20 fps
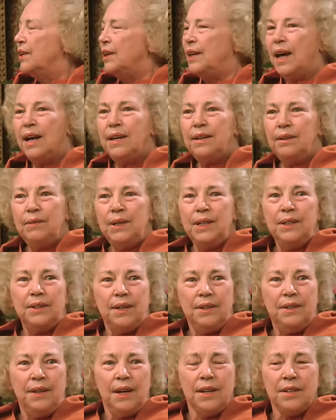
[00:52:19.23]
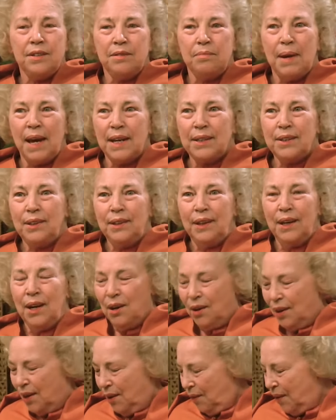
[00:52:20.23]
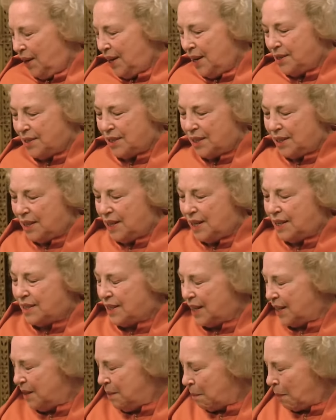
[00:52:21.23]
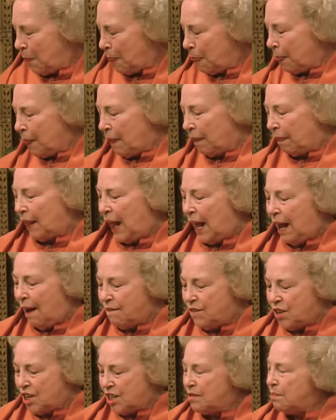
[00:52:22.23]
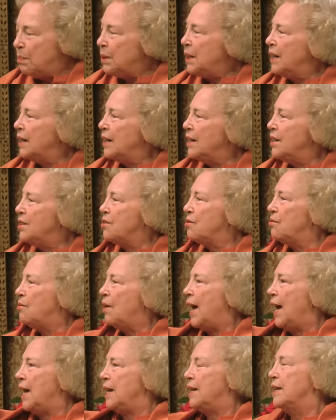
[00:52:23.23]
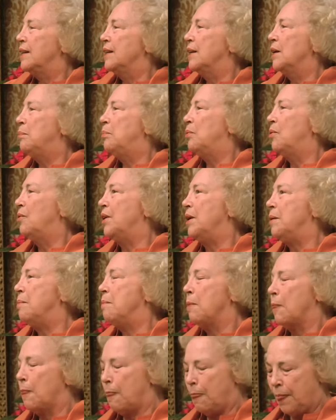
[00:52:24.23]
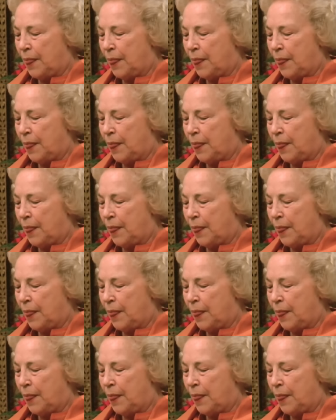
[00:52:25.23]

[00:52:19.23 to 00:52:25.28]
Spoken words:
And we said, "Yes, Master." "What is it?" And he said, "I've just begun to write a poem.